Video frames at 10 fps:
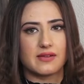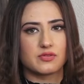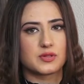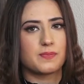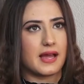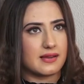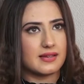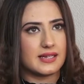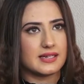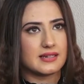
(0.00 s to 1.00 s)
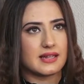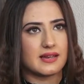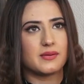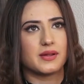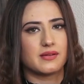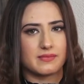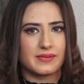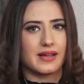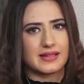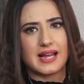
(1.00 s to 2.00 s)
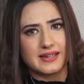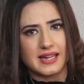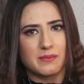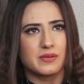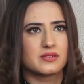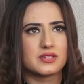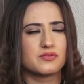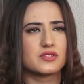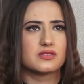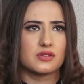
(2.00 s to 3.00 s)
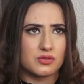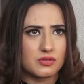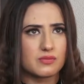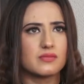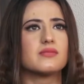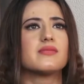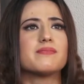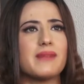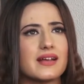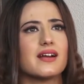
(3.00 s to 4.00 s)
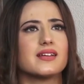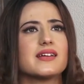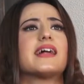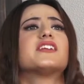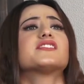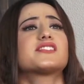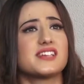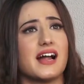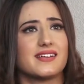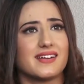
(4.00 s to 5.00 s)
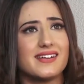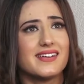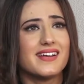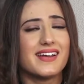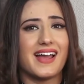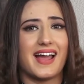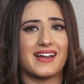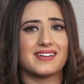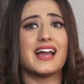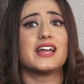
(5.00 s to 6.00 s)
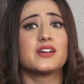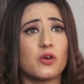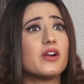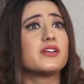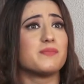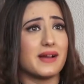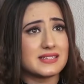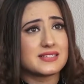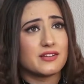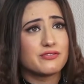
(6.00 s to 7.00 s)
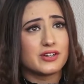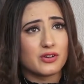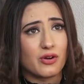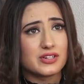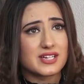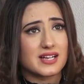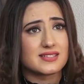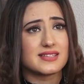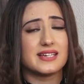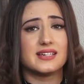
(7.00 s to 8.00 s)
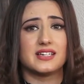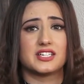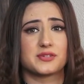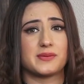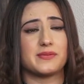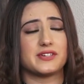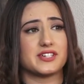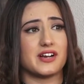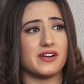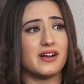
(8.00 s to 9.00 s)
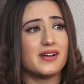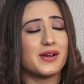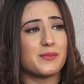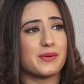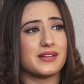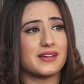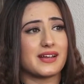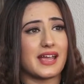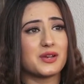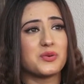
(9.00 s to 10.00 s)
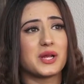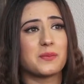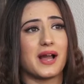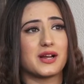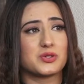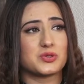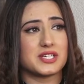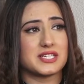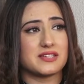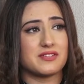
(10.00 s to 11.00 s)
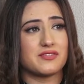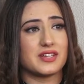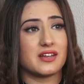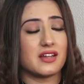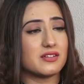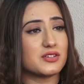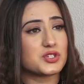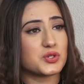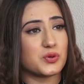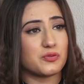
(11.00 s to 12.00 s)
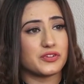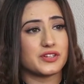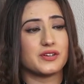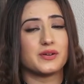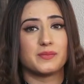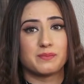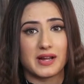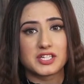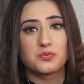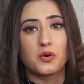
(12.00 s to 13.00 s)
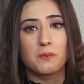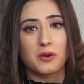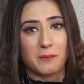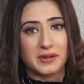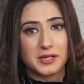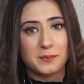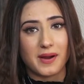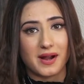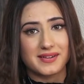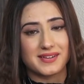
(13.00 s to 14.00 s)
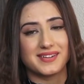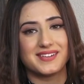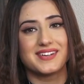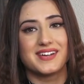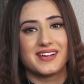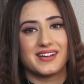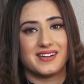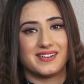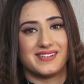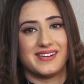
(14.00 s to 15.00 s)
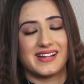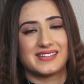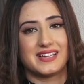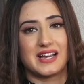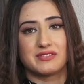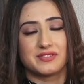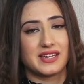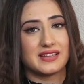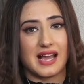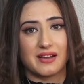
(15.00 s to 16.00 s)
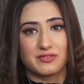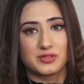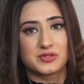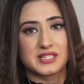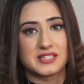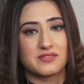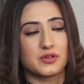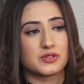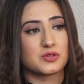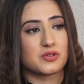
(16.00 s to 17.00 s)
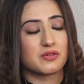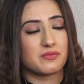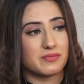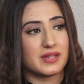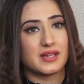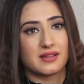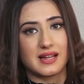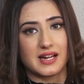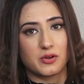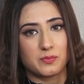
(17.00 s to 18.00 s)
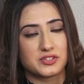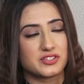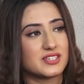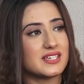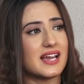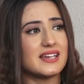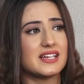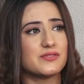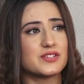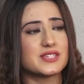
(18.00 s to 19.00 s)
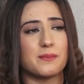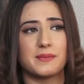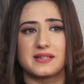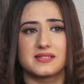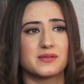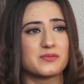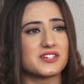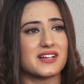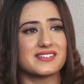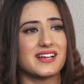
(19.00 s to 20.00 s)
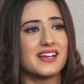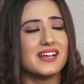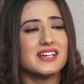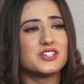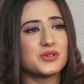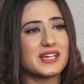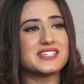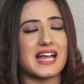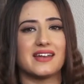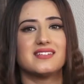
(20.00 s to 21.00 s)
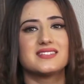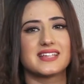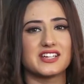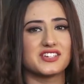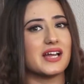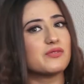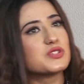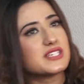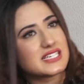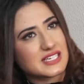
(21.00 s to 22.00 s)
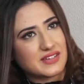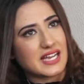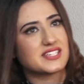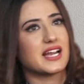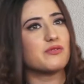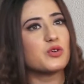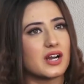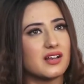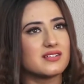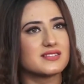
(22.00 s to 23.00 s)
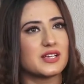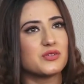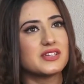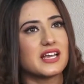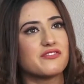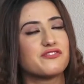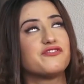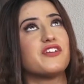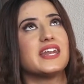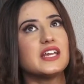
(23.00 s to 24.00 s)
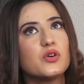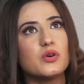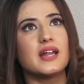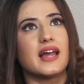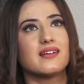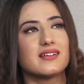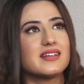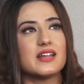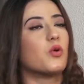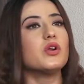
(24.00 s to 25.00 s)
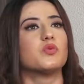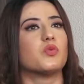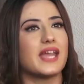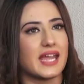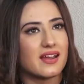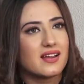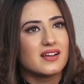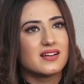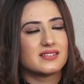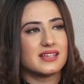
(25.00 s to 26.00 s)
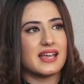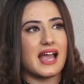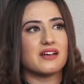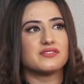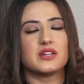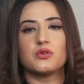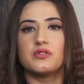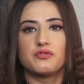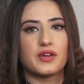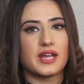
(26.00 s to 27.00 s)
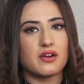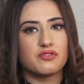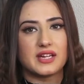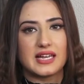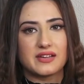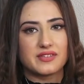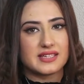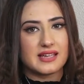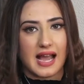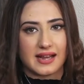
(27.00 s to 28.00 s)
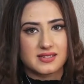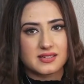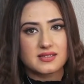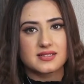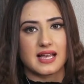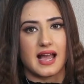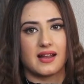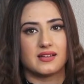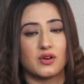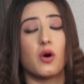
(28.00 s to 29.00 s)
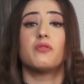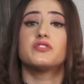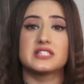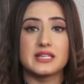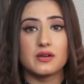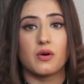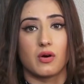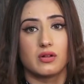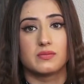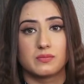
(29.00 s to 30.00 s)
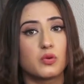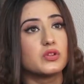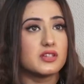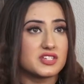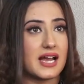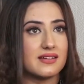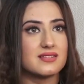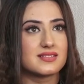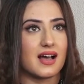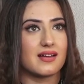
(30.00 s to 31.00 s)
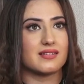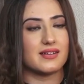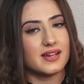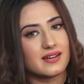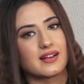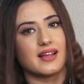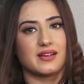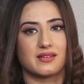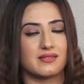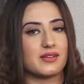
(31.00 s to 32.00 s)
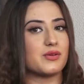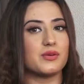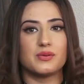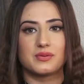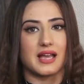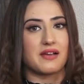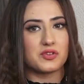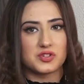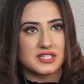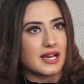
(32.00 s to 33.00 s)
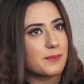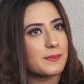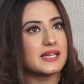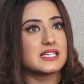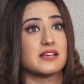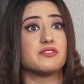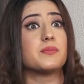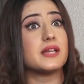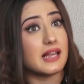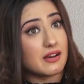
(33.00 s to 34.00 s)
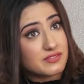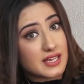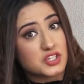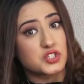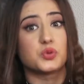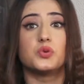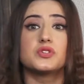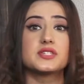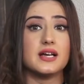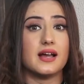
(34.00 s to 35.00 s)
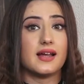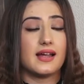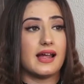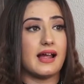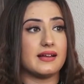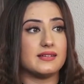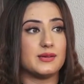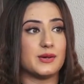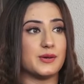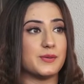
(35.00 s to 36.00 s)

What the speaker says: I was a parallel lead in then at that time, because it was, my career had just started and I got myself a launch as lead in Ishq Mein Mar Jaawan. But then again, going back to ZTV with another show with a much more prominent part in it, I think I was very thankful to ZTV also to give me that opportunity, and it was amazing. Mujhe lagta hai jo ye channels hain, chahe wo ZTV hai, chahe wo Colors hai, they are very good in their own way. They have their own way of dealing with the actors, and obviously both the channels are a hit, like they have good TRPs, everybody love their shows, and